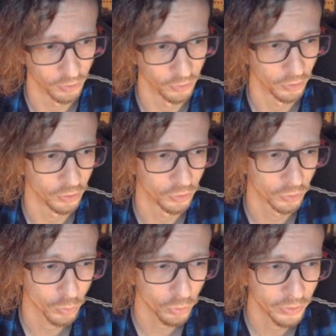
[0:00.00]
So you
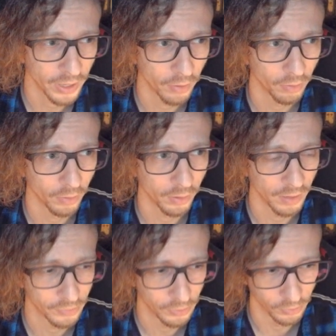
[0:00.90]
scroll down on the
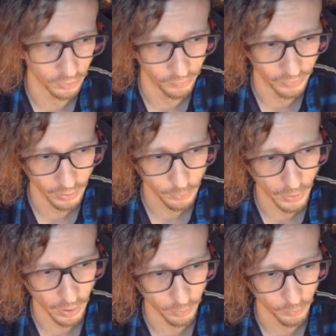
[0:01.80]
left here to the very
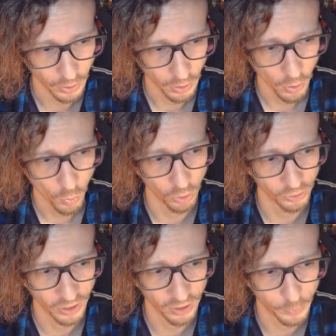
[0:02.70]
bottom where it
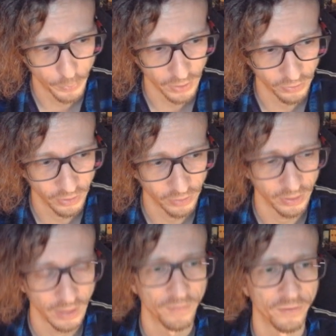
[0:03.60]
says business
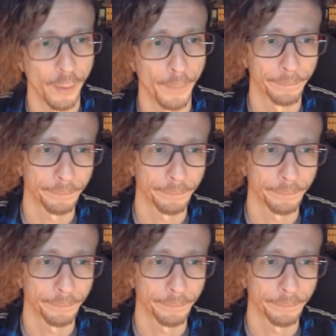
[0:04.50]
info.